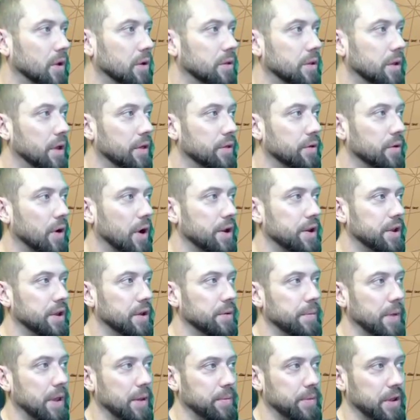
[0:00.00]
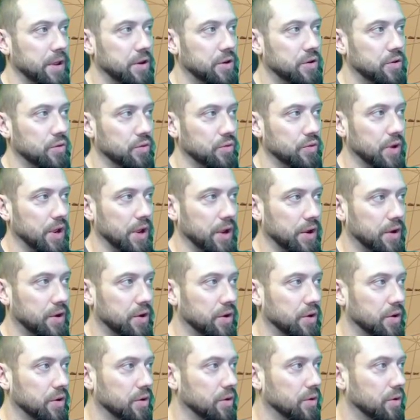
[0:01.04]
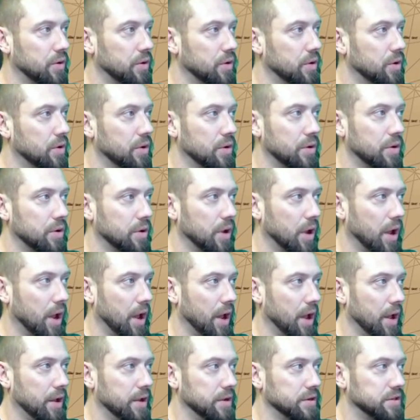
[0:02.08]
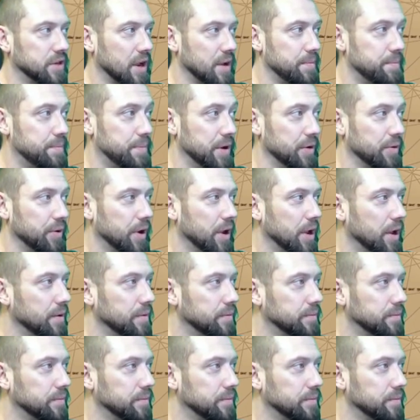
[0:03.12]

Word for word: The other idea may be to take uh, Siberia?